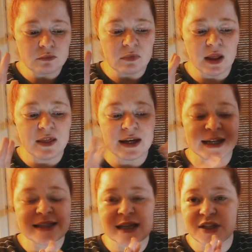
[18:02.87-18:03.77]
then
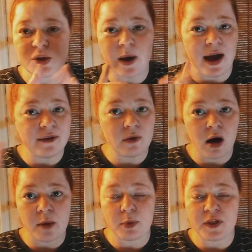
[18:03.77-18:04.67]
it sets you
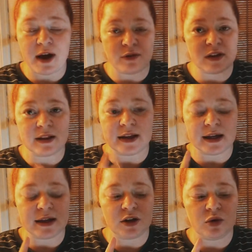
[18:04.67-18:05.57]
up with everything. Like
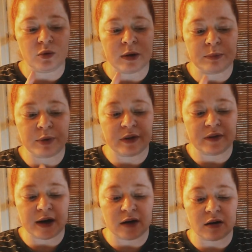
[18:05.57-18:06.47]
you input
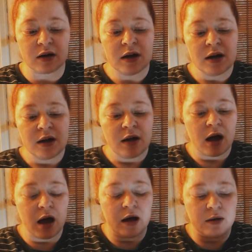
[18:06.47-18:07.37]
their
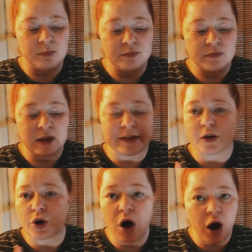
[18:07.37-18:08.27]
um, like their
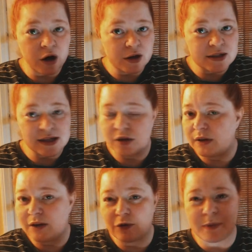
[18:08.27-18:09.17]
cards that you
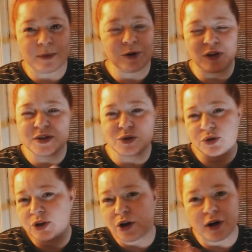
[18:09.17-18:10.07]
need from them, you know, like social
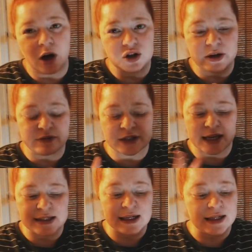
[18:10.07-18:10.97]
security card, driver's
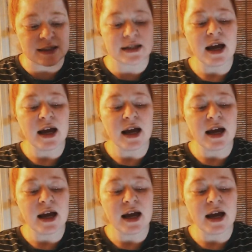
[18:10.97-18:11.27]
license,